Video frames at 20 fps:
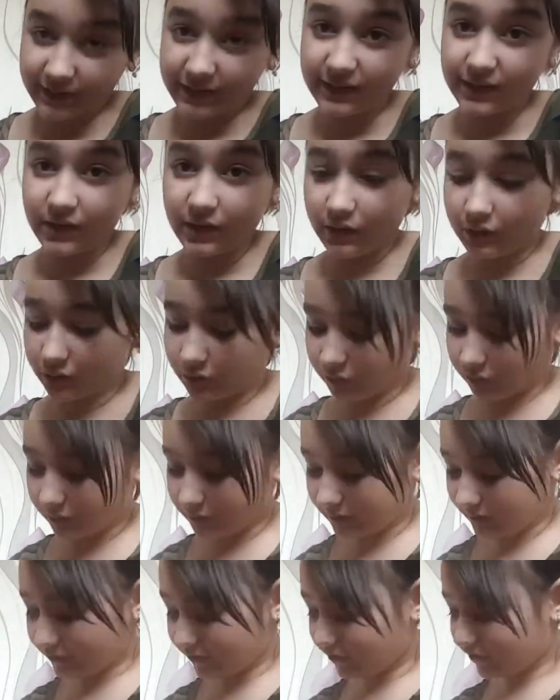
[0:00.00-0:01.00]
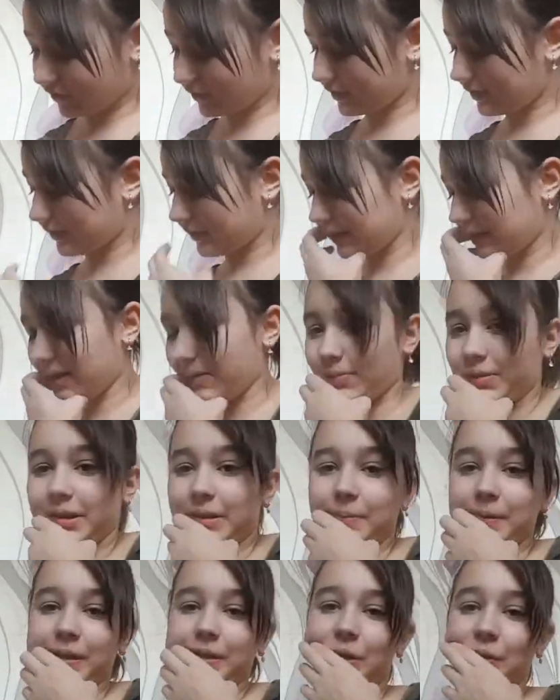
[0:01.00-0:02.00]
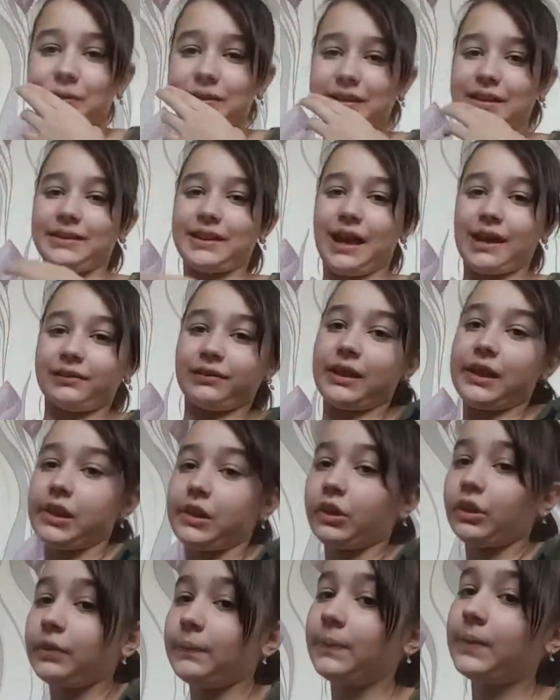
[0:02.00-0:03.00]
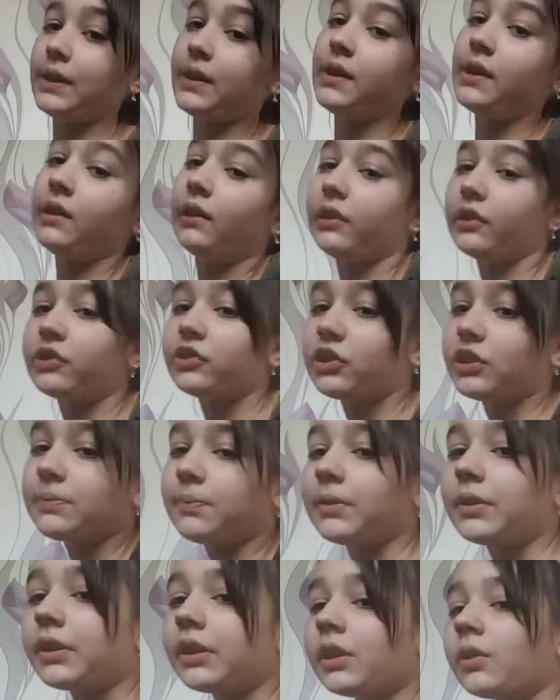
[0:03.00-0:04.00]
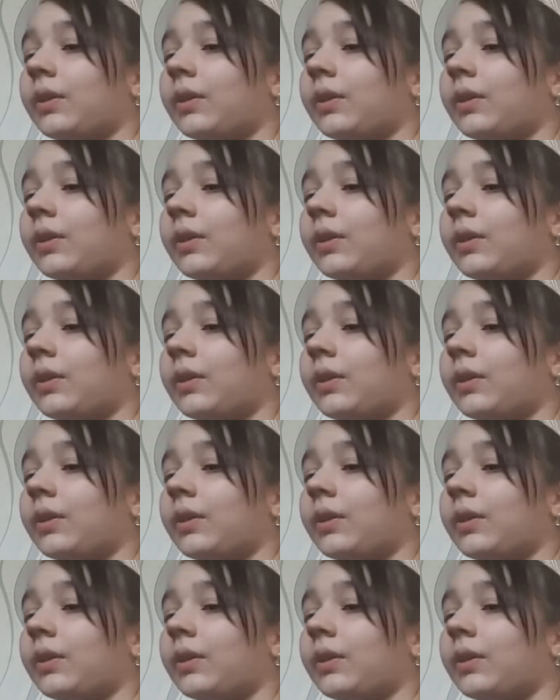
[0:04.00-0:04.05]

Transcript: So I'm gonna be closing that later. Let's just put it